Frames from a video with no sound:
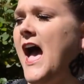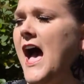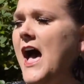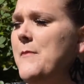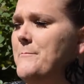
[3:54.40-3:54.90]

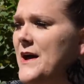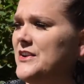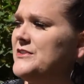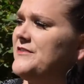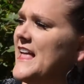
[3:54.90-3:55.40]
A
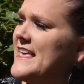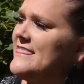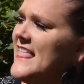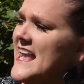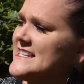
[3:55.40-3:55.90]
butterfly
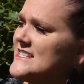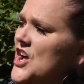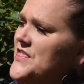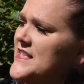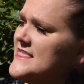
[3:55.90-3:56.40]
landed
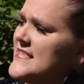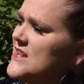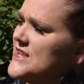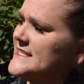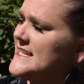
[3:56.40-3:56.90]
on the
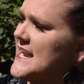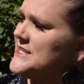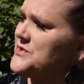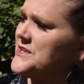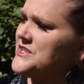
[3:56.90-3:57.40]
littlest
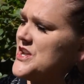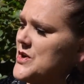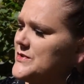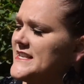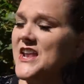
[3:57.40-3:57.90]
dinosaur's
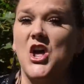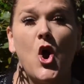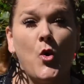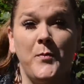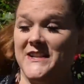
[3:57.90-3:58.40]
nose and
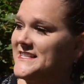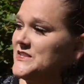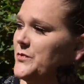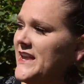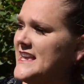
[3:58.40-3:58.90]
opened
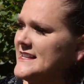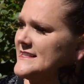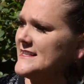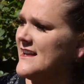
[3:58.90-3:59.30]
its wings.